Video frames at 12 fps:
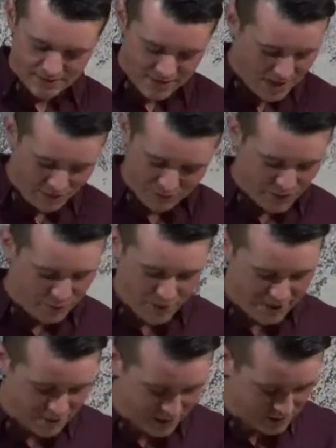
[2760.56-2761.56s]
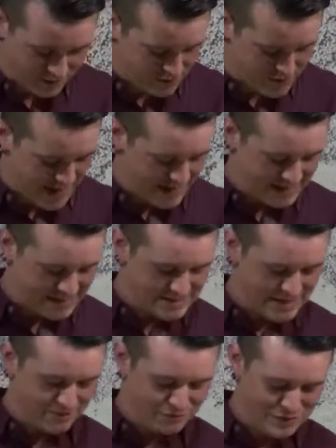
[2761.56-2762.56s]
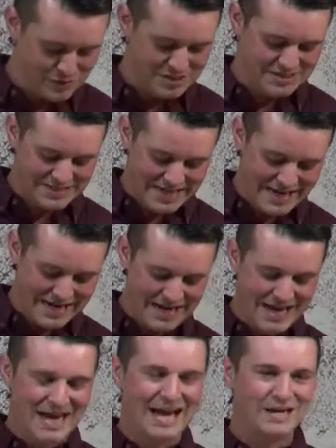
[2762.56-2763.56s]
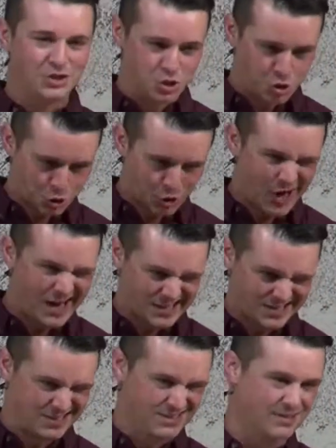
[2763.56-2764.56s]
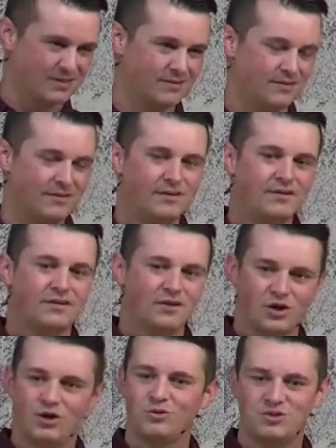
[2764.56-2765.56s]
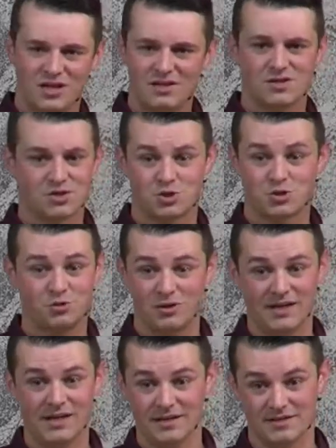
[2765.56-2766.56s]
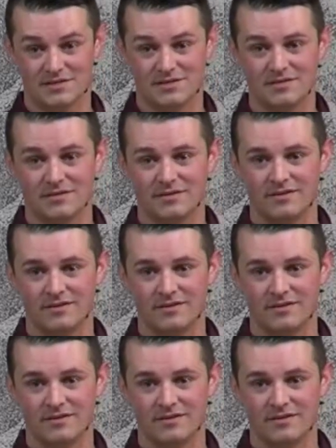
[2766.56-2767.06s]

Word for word: the only way you're going to do that is if you see and trust who Jesus truly is.